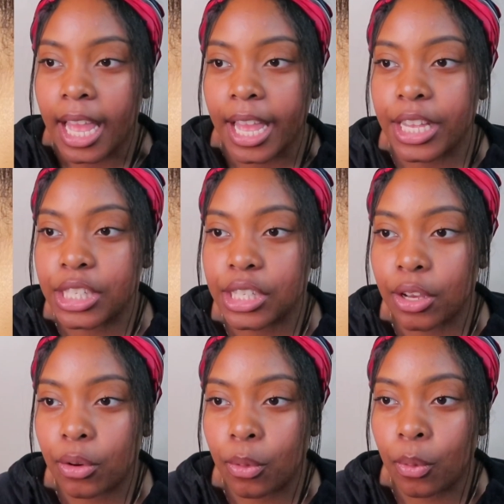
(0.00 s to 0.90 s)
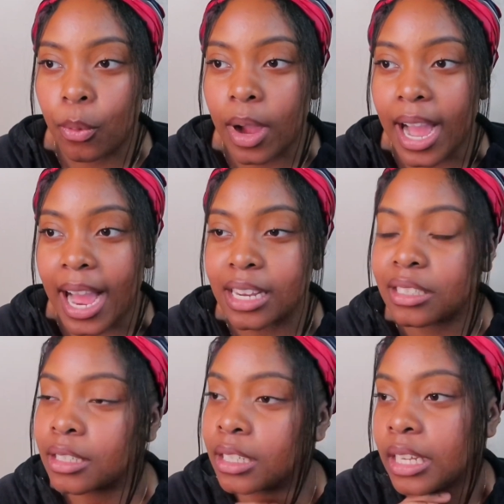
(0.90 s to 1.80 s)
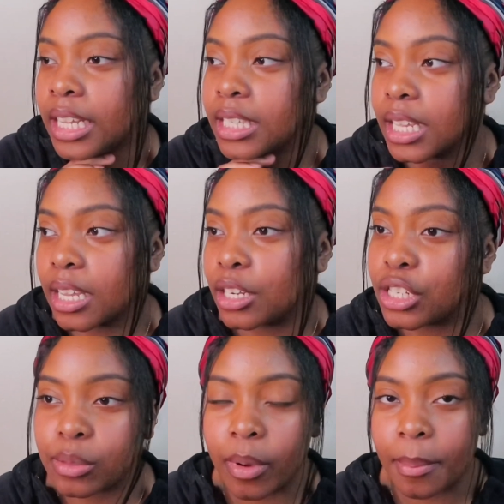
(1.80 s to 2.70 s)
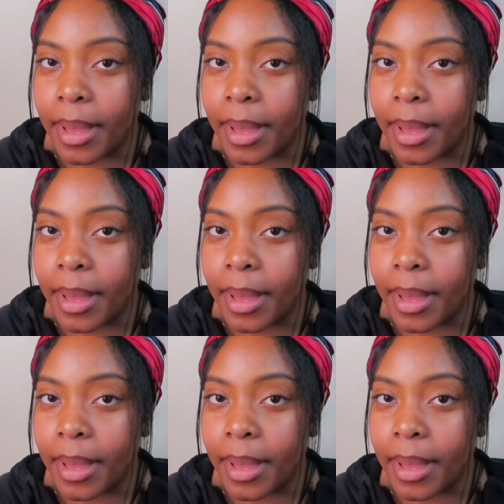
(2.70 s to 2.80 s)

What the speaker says: And so I easily could have just went